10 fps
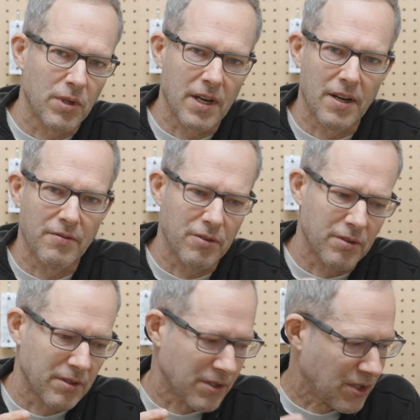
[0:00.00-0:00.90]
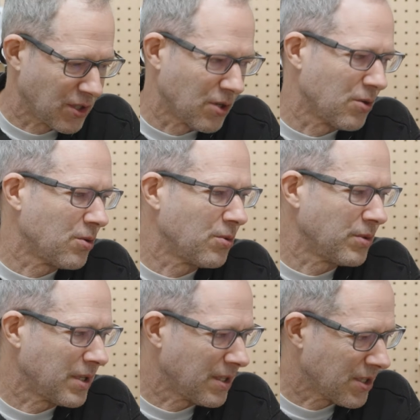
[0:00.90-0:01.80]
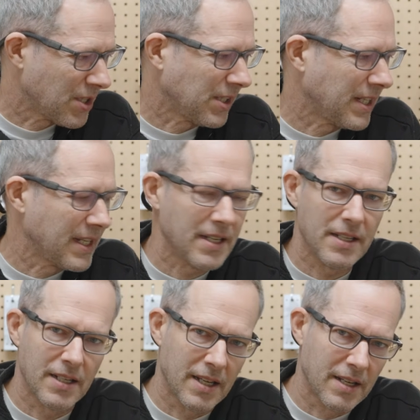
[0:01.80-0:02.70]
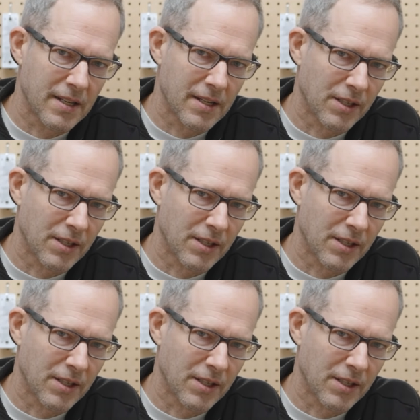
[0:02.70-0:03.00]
cover stone and slate and